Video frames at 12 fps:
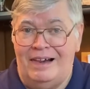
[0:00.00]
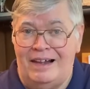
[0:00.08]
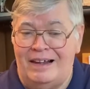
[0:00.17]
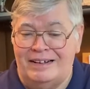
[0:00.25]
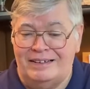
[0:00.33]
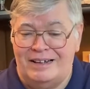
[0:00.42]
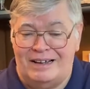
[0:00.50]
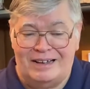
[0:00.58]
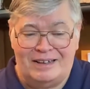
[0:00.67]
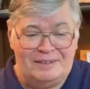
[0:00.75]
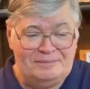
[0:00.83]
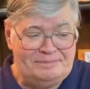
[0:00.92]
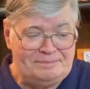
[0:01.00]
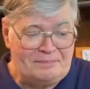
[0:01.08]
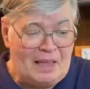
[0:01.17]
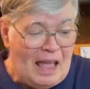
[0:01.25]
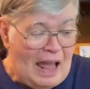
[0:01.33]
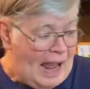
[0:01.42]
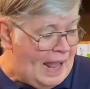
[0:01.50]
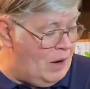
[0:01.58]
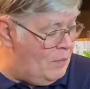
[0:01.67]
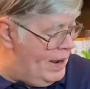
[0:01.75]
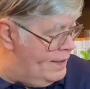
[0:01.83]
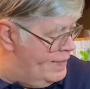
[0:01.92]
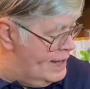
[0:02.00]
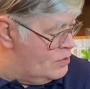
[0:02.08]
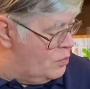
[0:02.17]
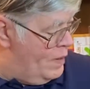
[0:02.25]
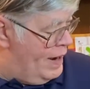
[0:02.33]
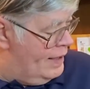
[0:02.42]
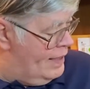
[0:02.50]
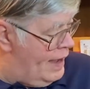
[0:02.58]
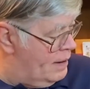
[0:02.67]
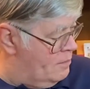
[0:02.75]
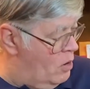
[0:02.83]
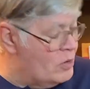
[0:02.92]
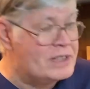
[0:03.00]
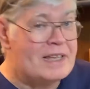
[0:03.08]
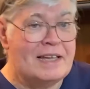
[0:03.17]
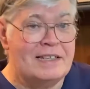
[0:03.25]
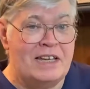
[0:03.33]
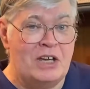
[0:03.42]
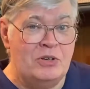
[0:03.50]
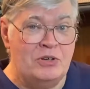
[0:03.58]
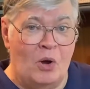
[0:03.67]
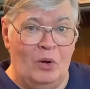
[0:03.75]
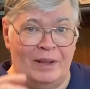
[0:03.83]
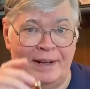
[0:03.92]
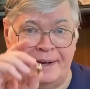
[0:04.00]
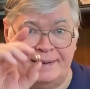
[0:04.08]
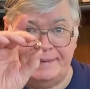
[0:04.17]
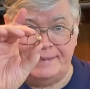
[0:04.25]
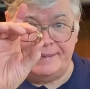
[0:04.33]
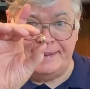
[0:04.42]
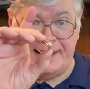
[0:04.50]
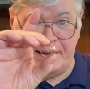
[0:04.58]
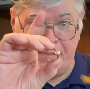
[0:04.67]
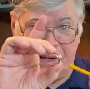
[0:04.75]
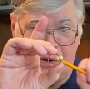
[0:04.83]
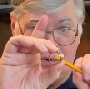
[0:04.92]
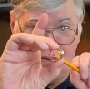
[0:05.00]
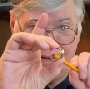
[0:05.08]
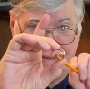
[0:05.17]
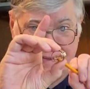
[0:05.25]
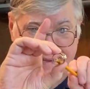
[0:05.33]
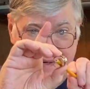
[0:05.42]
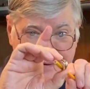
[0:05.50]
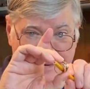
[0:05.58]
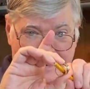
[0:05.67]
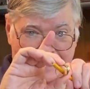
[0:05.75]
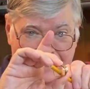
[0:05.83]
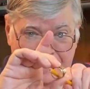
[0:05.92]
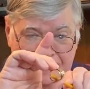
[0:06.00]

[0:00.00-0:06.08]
I ain't talking. Anyway, this ring, like most, has a huge hole in it. See that big hole in the center here?